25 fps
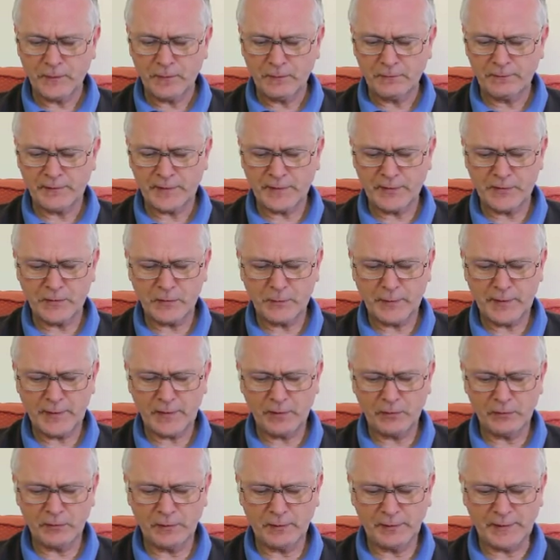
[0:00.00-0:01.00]
Right away
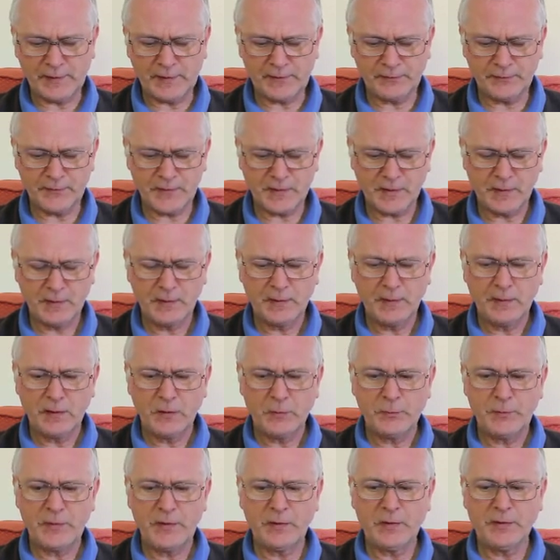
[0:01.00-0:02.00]
on your left,
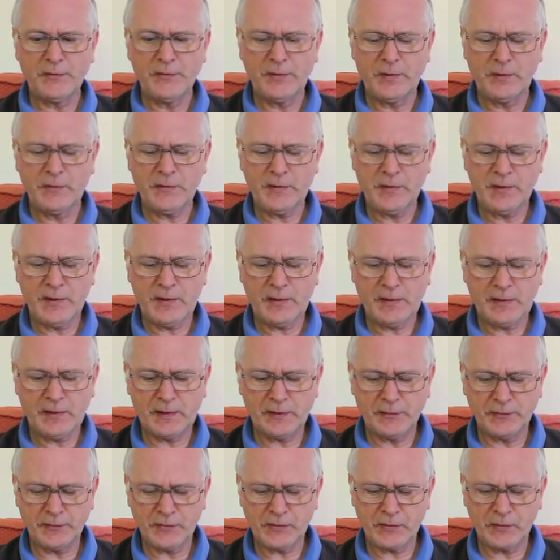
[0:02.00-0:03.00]
beyond those near
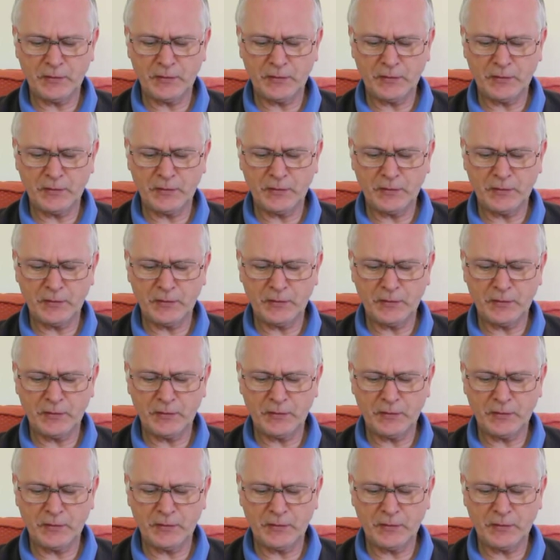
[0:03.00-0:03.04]
hills,